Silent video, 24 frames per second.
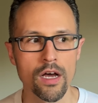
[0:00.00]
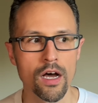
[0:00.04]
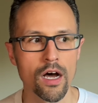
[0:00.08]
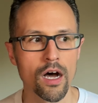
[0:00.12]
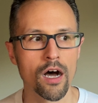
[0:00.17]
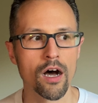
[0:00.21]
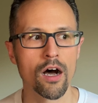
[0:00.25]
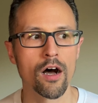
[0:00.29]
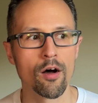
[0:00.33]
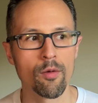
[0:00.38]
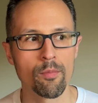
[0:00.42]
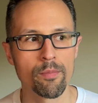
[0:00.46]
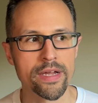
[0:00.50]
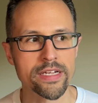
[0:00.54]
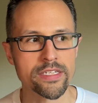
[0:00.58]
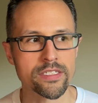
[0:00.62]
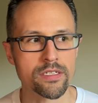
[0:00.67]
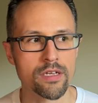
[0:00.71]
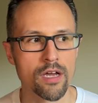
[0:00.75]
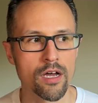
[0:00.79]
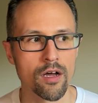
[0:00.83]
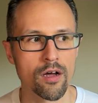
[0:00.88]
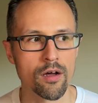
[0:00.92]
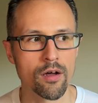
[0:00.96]

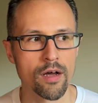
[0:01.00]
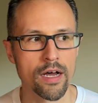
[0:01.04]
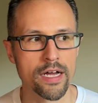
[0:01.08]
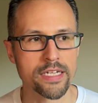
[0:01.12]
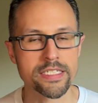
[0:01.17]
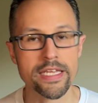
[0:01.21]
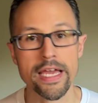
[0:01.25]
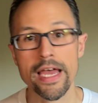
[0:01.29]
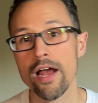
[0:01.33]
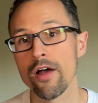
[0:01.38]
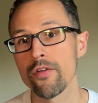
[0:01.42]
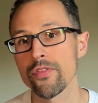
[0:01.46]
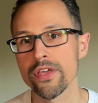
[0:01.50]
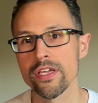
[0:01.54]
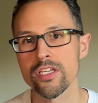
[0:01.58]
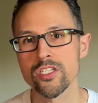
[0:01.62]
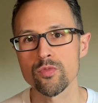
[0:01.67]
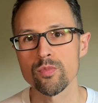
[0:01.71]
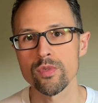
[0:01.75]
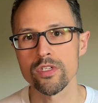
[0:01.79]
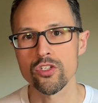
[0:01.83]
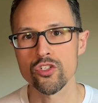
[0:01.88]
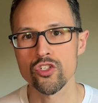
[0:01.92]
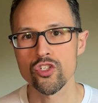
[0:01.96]
a town that has
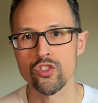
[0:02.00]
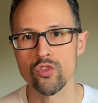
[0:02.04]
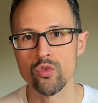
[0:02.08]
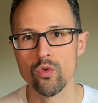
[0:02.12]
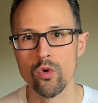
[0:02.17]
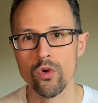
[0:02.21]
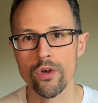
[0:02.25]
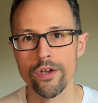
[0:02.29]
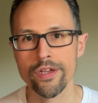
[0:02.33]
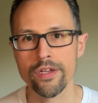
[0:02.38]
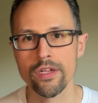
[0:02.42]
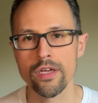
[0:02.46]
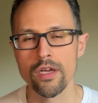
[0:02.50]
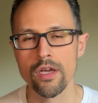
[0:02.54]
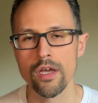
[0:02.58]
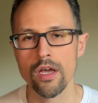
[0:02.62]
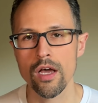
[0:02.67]
been destroyed